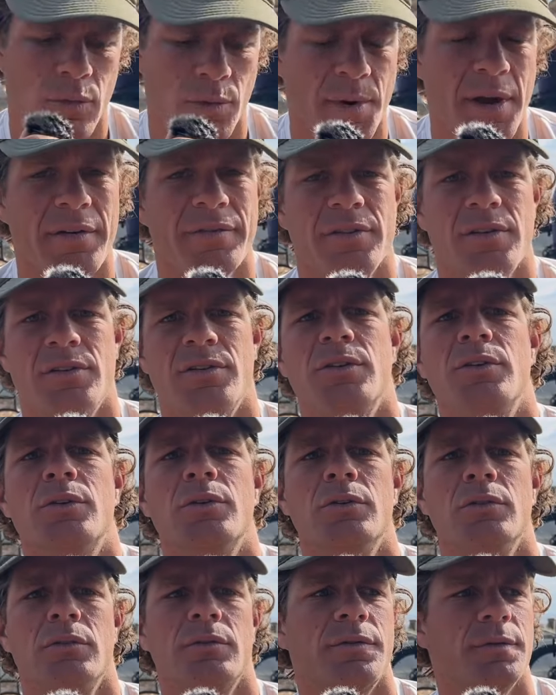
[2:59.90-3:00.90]
what we have to
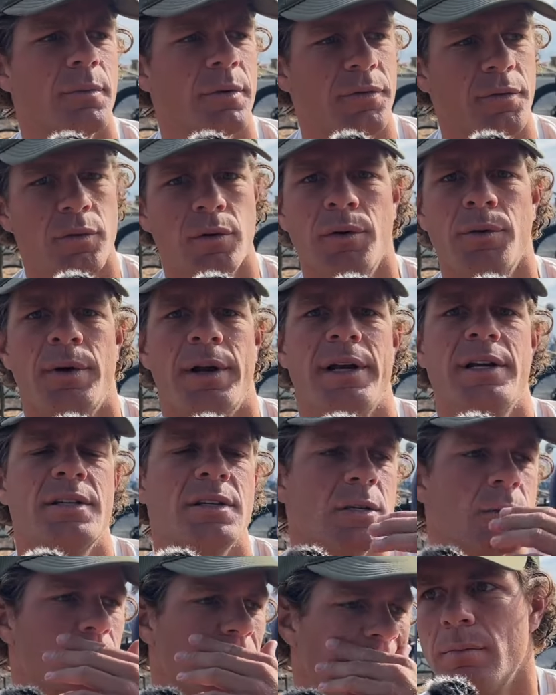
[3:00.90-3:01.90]
do before a race,